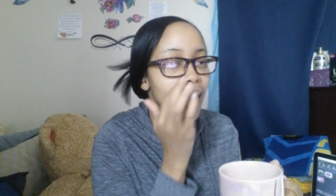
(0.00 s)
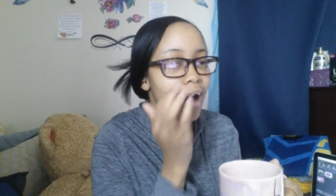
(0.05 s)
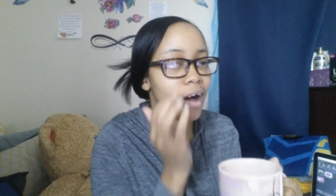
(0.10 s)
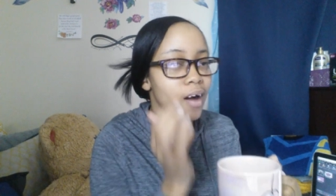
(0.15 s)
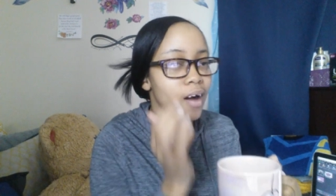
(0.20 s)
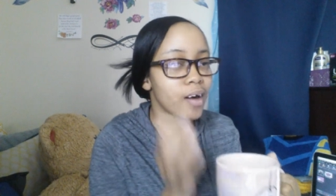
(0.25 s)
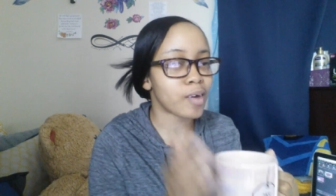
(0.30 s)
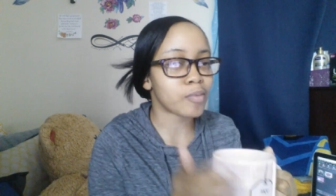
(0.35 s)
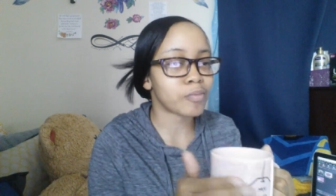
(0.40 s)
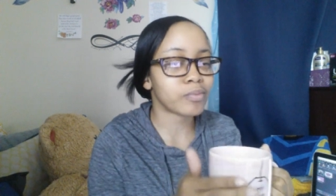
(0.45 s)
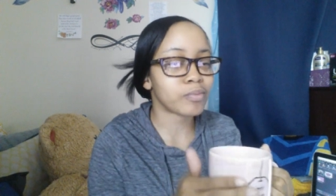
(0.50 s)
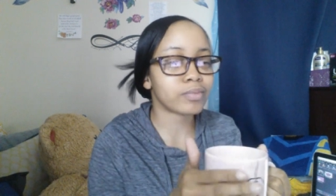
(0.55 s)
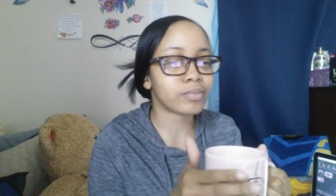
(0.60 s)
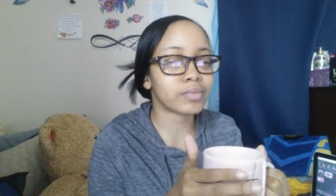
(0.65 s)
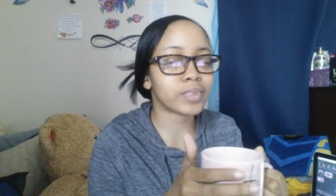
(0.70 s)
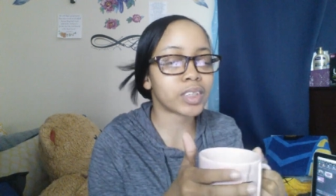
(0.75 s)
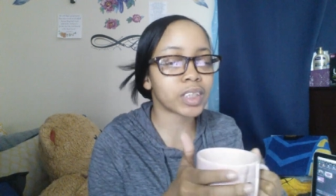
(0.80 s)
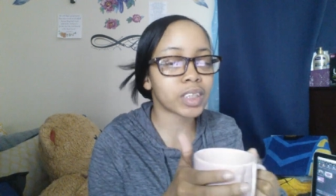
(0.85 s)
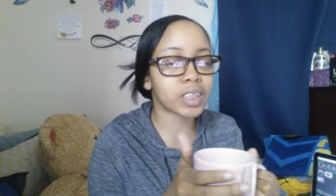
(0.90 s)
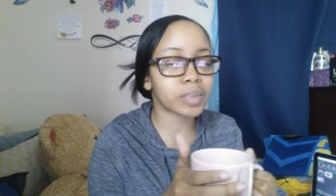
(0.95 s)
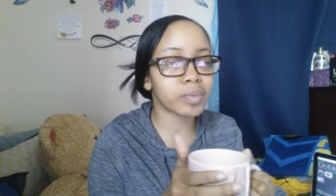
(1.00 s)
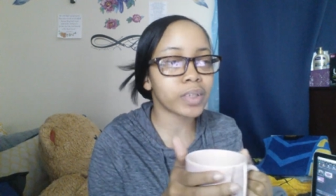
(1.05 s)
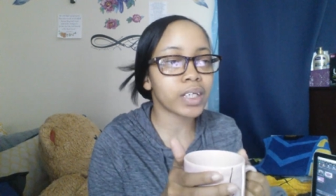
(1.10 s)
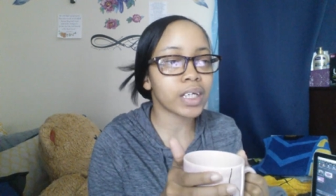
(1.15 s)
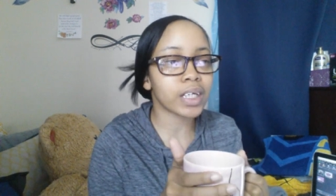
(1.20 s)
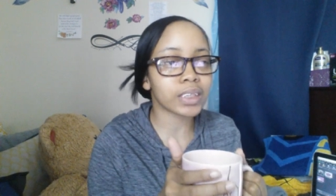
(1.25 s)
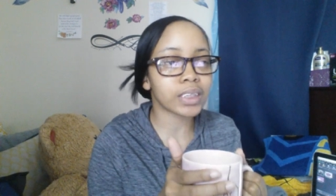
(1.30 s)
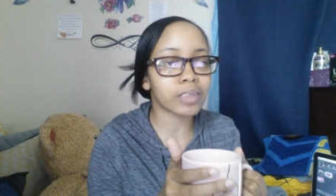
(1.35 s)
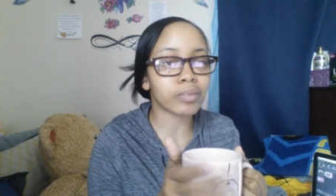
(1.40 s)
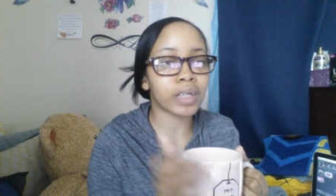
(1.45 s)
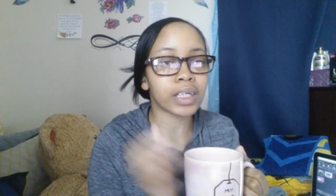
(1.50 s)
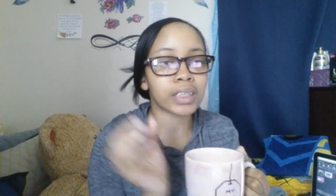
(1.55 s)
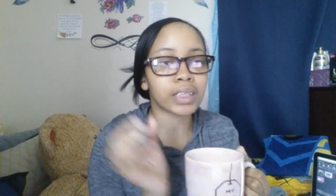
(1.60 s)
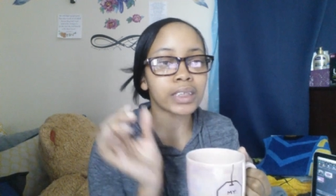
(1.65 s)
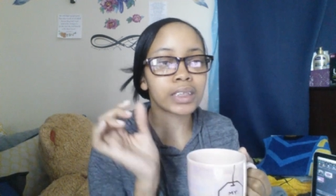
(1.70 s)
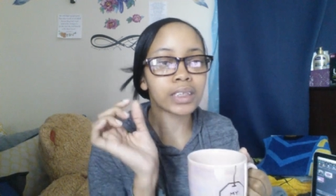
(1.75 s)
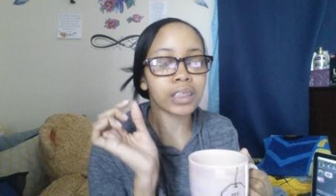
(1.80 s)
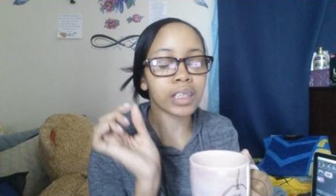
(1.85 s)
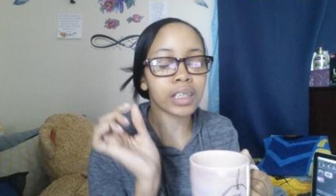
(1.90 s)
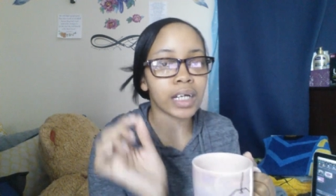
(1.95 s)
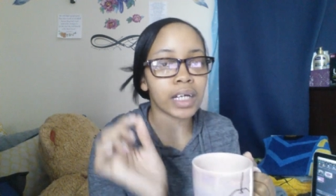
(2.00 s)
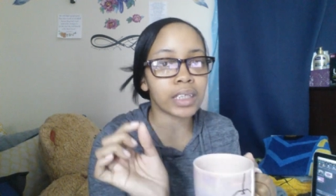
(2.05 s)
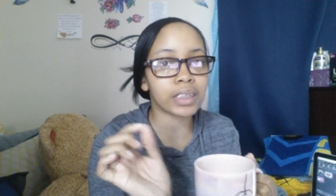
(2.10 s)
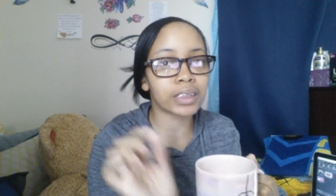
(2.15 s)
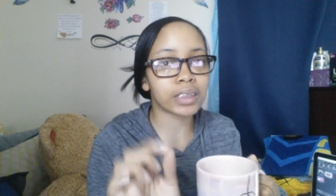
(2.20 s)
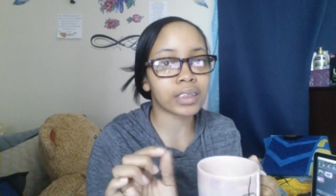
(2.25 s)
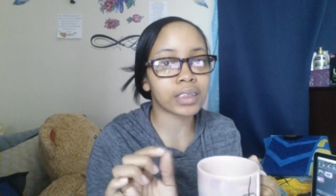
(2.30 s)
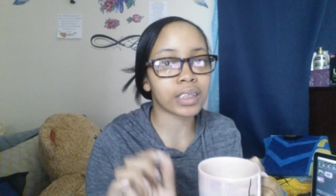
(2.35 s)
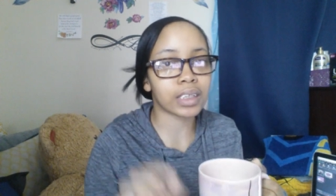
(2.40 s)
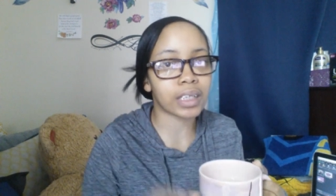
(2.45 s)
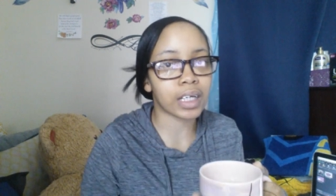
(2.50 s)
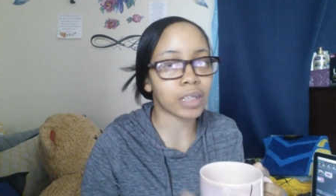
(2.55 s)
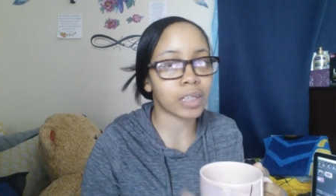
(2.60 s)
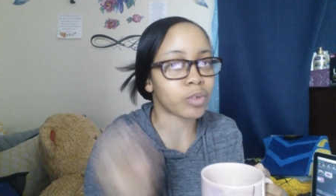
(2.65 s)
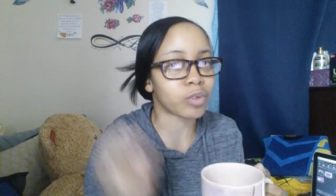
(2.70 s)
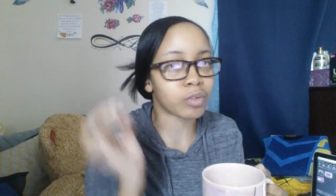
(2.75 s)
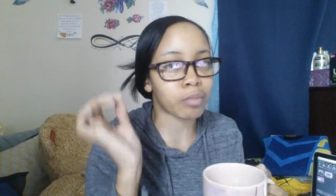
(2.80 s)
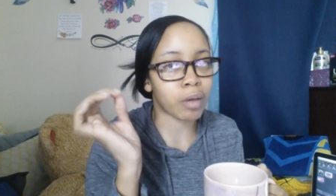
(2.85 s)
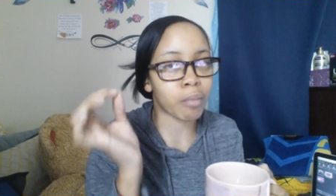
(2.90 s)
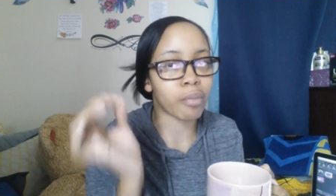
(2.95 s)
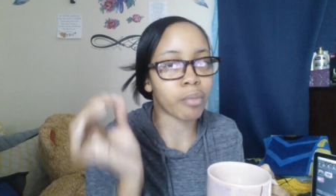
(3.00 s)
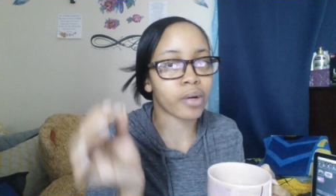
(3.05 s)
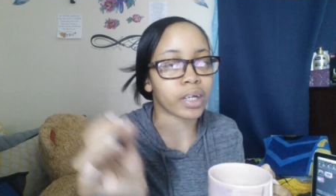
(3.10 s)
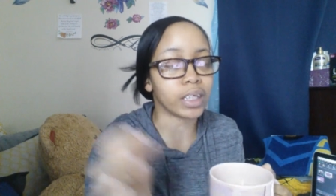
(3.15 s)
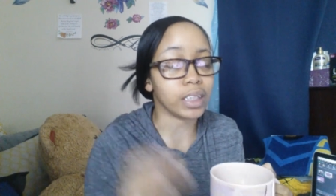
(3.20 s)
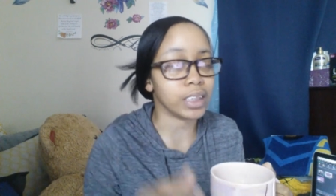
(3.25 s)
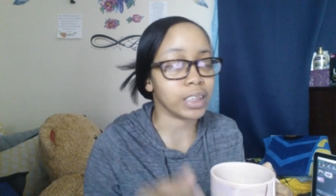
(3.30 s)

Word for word: um, just because of that slight disconnect with my brain.